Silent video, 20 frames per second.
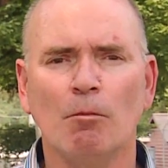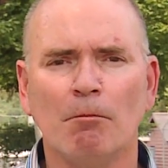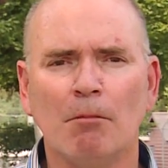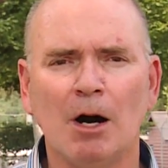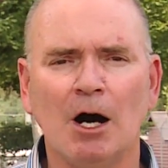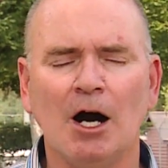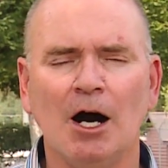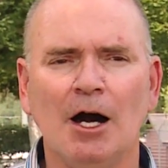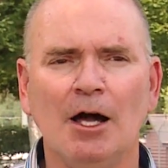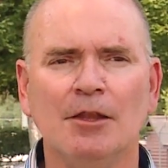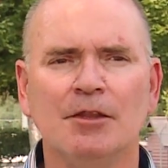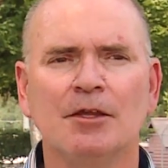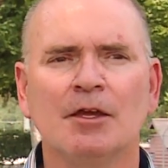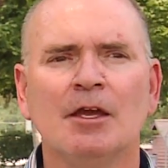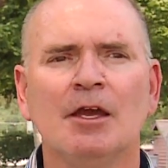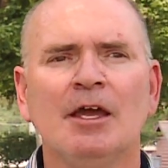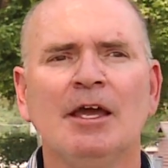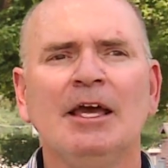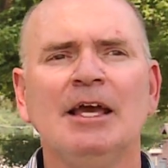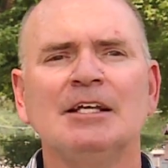mod.
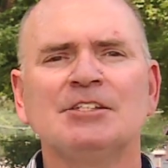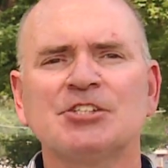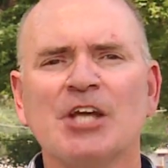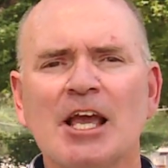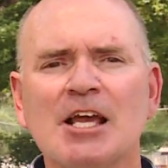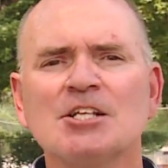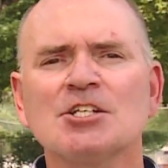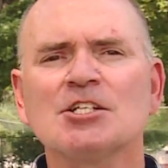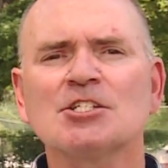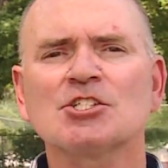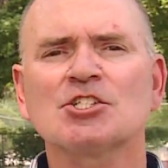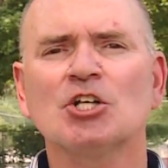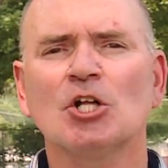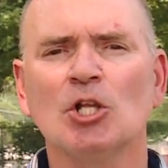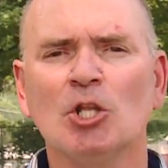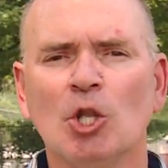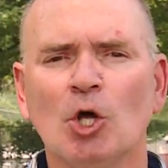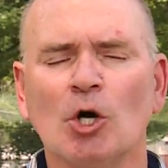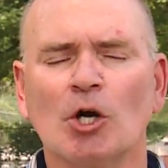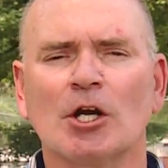It changes the
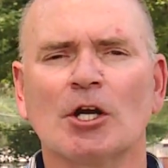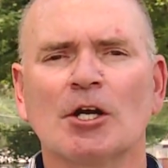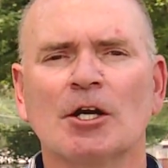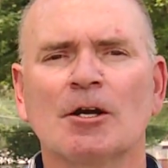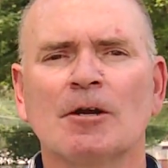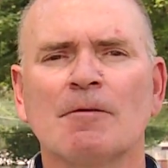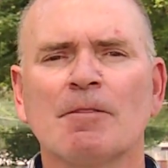look.